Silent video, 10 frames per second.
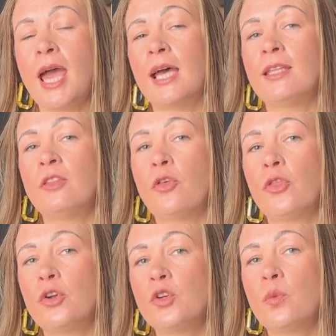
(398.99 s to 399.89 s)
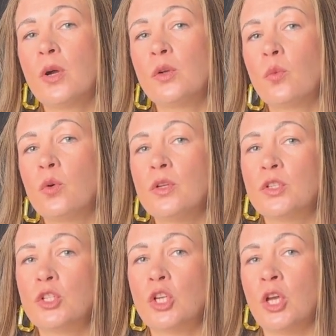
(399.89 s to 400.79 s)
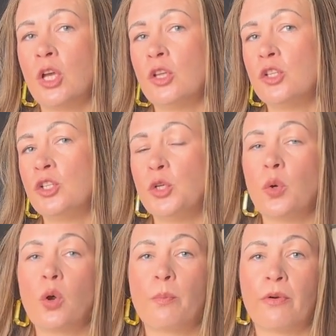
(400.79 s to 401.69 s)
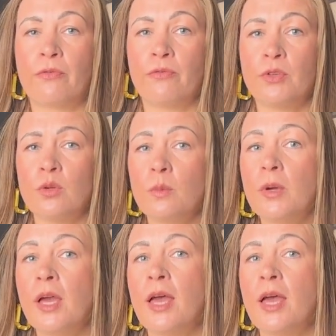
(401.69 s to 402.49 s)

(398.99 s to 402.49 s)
and then the third one was Dior perfume,